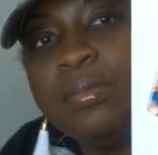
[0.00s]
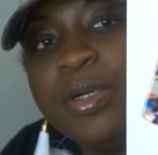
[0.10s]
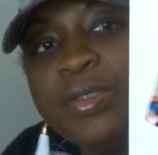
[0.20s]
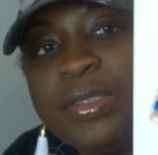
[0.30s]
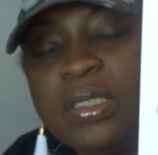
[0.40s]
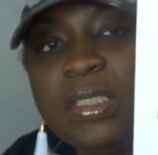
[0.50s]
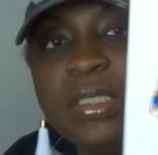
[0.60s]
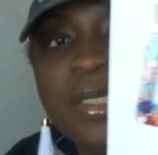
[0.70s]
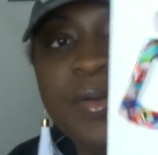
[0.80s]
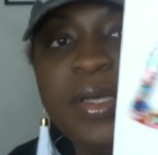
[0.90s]
Purchased
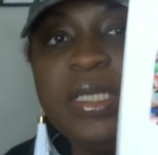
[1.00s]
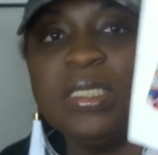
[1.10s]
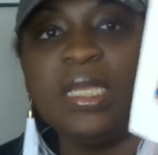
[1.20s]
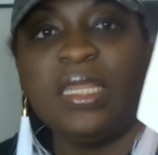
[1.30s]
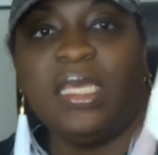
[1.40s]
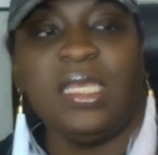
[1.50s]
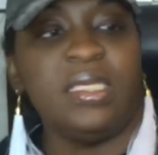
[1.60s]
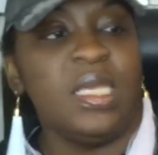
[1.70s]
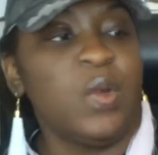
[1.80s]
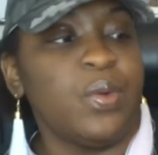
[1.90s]
these earrings and I think
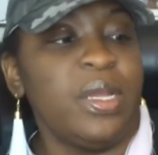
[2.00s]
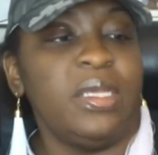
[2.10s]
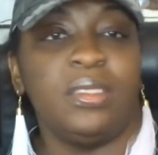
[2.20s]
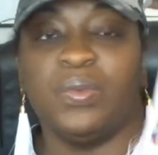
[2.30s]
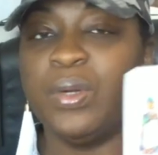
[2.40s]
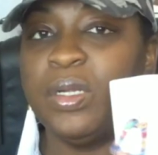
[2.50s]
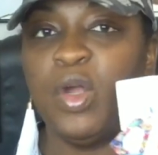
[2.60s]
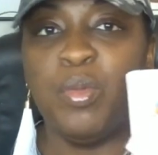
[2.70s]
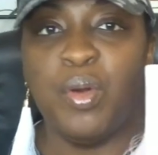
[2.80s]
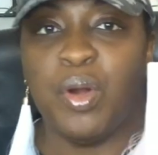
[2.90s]
these earrings were
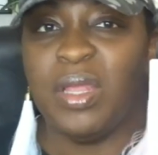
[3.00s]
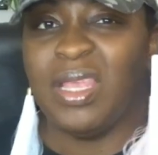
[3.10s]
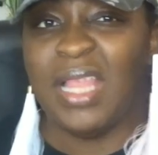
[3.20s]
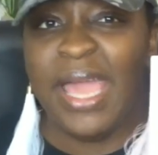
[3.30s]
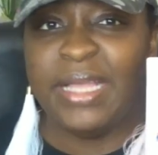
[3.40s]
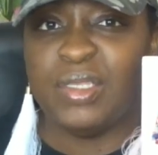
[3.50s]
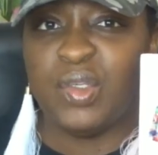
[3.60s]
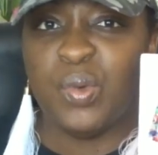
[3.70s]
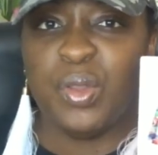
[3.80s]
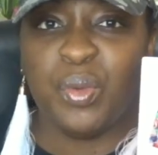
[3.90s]
no more than like
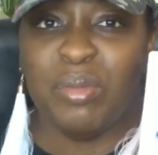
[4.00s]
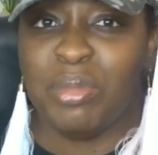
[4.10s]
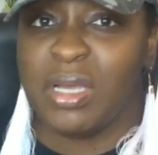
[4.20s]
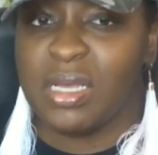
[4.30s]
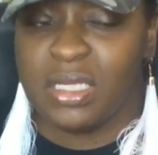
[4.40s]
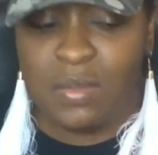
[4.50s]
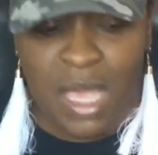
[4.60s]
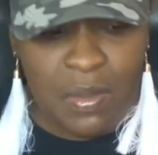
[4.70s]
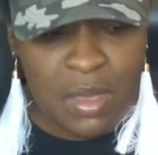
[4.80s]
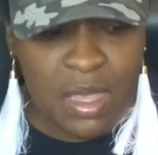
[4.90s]
two or three bucks
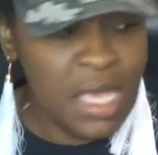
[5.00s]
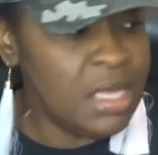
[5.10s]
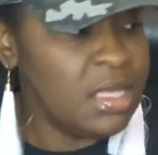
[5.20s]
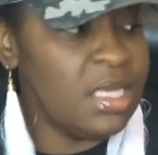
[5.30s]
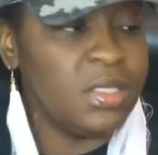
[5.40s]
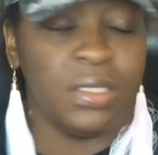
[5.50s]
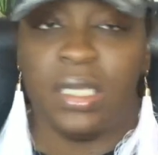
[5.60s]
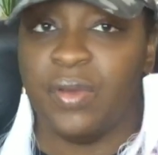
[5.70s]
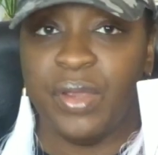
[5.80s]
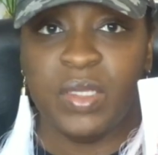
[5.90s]
maybe. They These
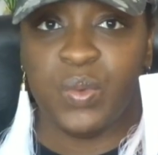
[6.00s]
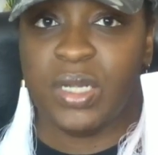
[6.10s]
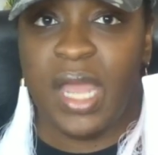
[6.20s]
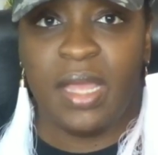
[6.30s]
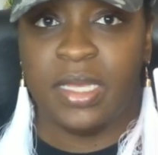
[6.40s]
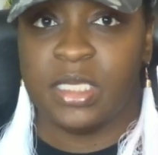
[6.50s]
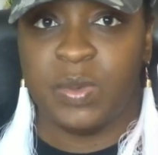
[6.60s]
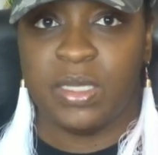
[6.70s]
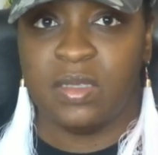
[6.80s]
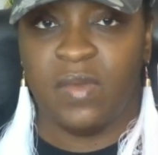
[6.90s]
earrings were not
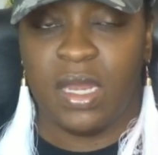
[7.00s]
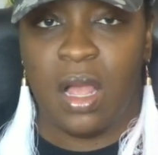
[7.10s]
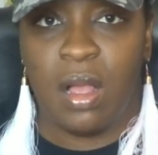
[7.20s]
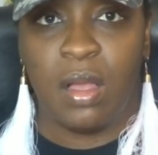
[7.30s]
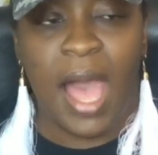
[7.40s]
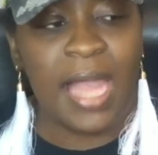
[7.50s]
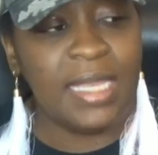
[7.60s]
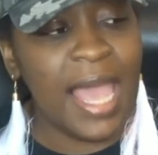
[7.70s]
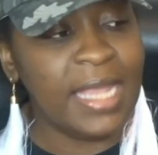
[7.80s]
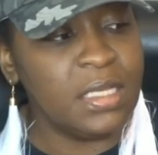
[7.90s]
expensive at all. I
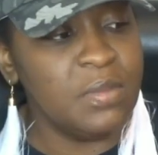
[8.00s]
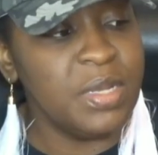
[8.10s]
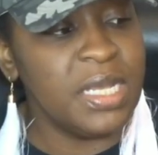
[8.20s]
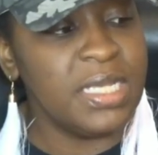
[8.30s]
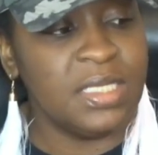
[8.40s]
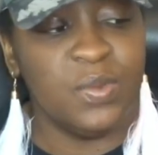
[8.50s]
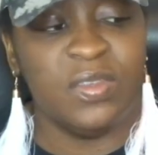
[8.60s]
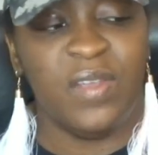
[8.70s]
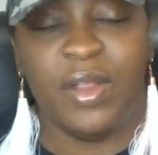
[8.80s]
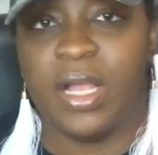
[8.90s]
liked them because it
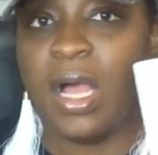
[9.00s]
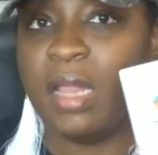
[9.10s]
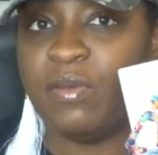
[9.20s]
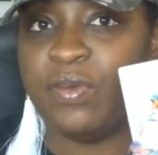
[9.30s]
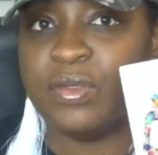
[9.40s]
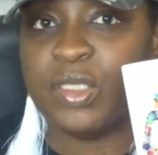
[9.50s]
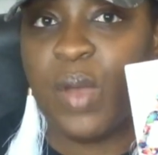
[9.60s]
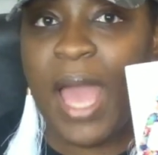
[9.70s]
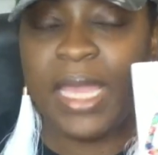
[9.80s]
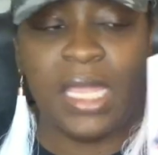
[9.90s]
was very colorful so
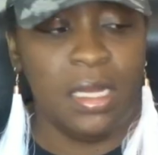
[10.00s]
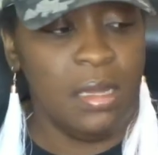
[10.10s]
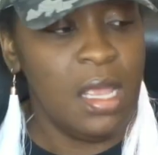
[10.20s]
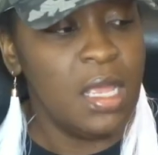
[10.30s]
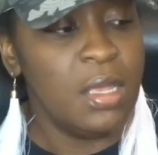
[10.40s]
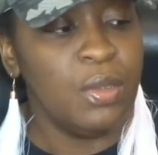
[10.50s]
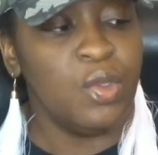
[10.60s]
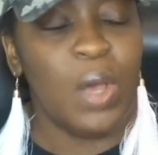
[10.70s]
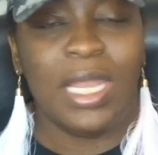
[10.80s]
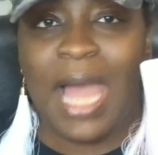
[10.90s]
I can
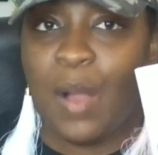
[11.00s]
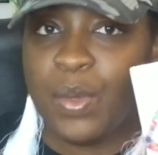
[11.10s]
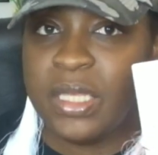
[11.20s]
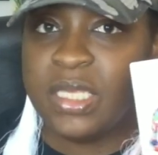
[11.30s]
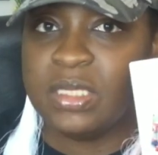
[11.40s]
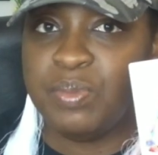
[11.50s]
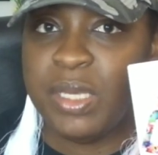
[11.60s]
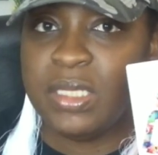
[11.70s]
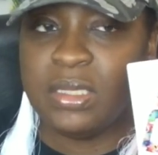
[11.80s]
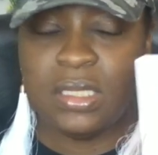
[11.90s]
do a lot with these
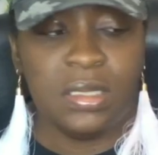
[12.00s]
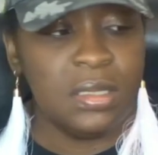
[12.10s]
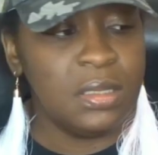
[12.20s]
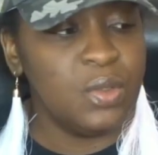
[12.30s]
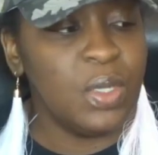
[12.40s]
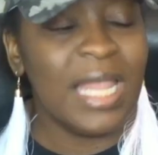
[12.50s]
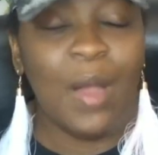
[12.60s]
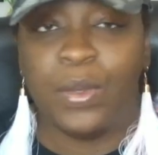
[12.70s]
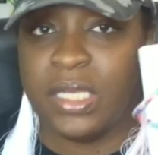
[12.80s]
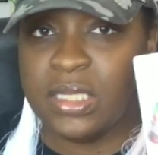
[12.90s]
pieces, do a
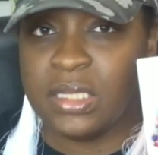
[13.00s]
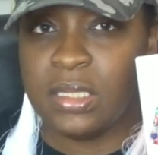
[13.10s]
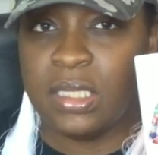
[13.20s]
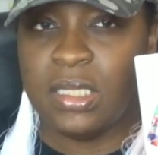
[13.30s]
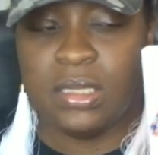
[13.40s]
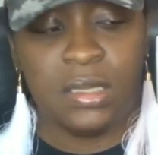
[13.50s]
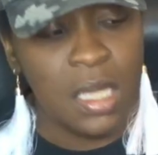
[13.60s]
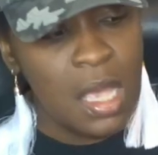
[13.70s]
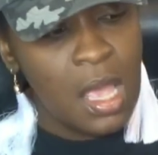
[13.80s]
lot with these, these